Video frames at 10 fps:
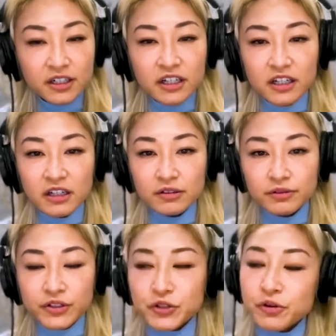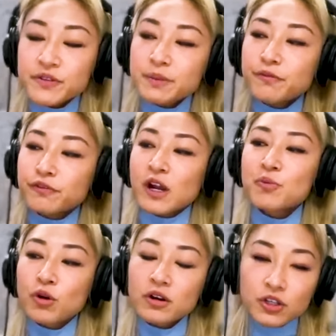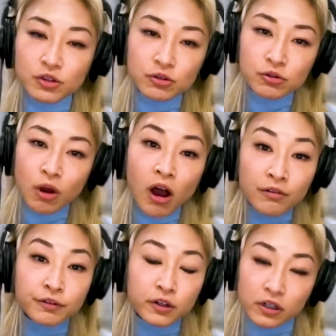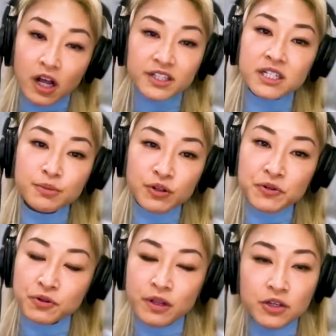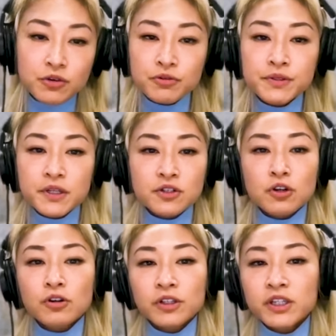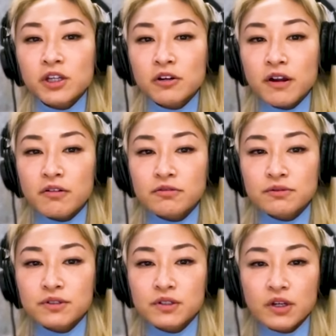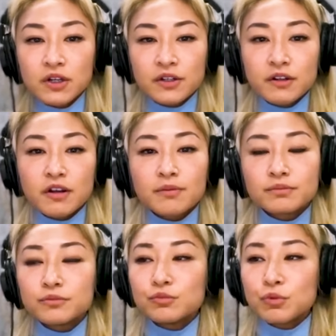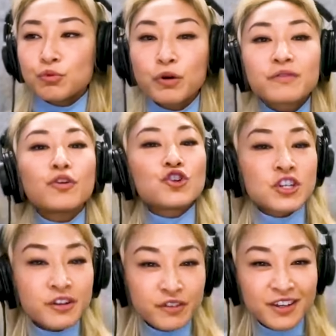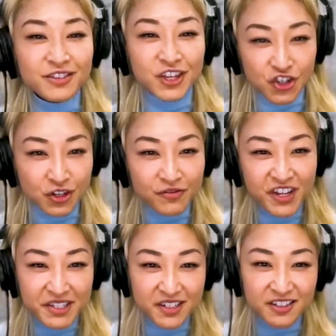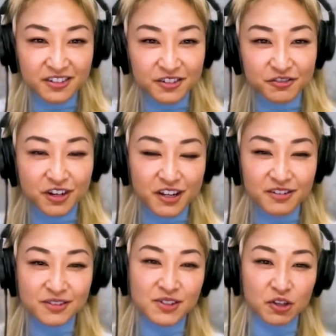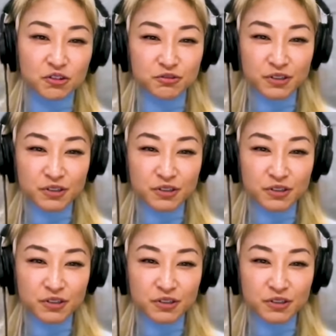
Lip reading: do you have some framework you offer customers or that you use internally around what version of it they should invest in, right? So